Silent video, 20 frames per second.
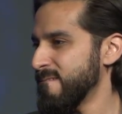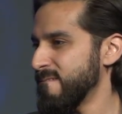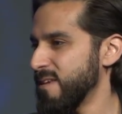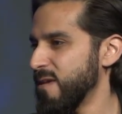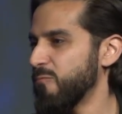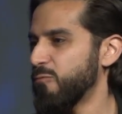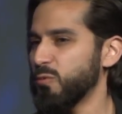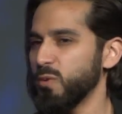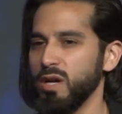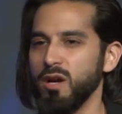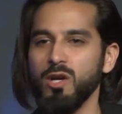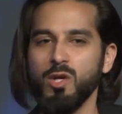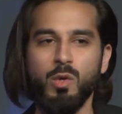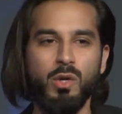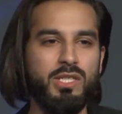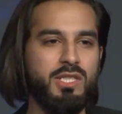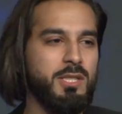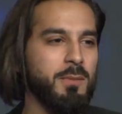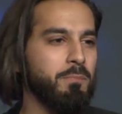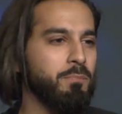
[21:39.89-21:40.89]
If we are
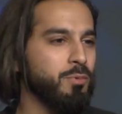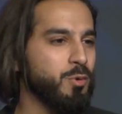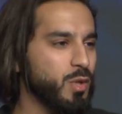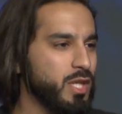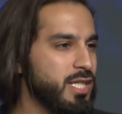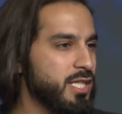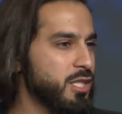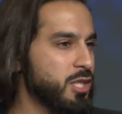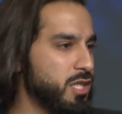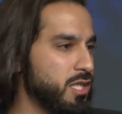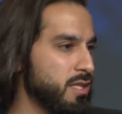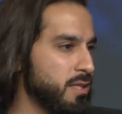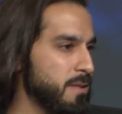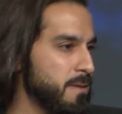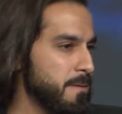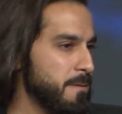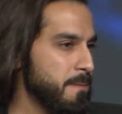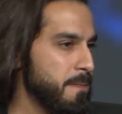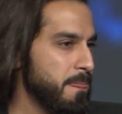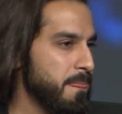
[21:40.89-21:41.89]
going to preach
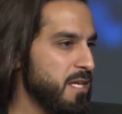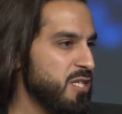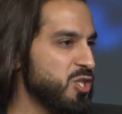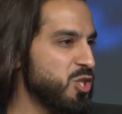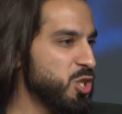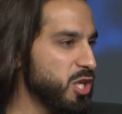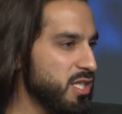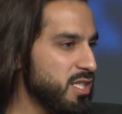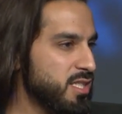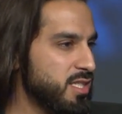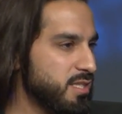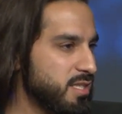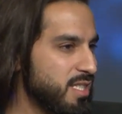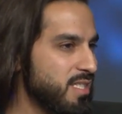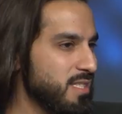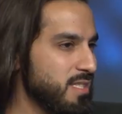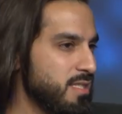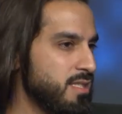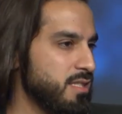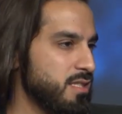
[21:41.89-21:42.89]

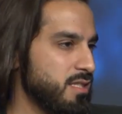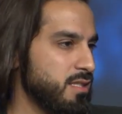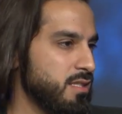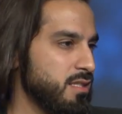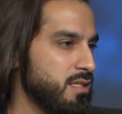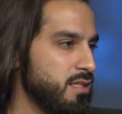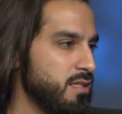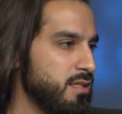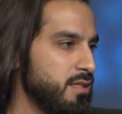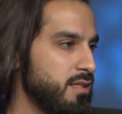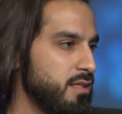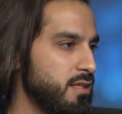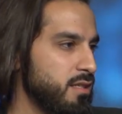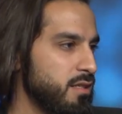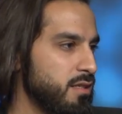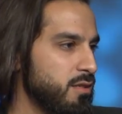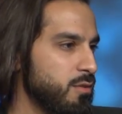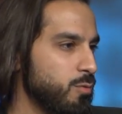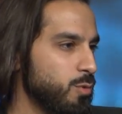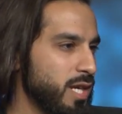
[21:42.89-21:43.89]
justice,
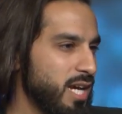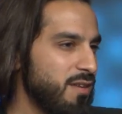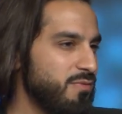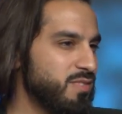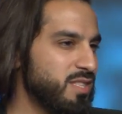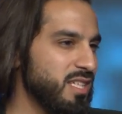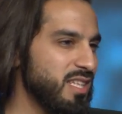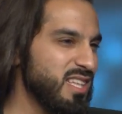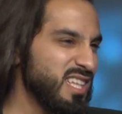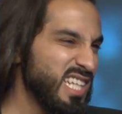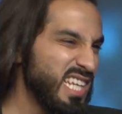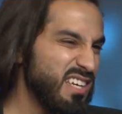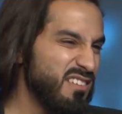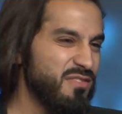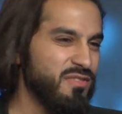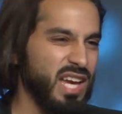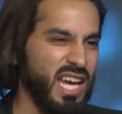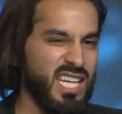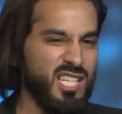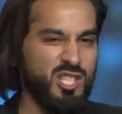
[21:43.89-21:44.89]
we have to
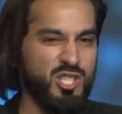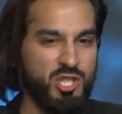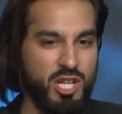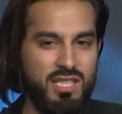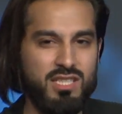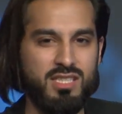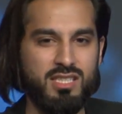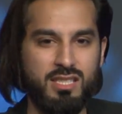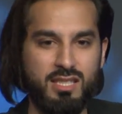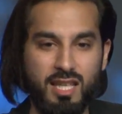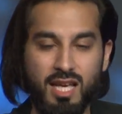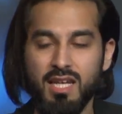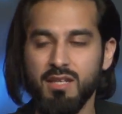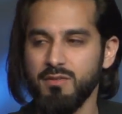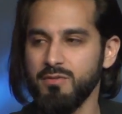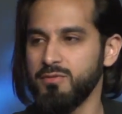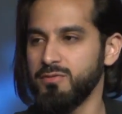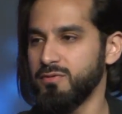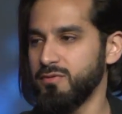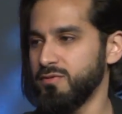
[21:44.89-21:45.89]
live a just
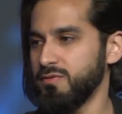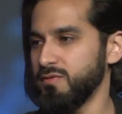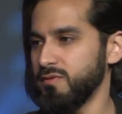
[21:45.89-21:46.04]
life.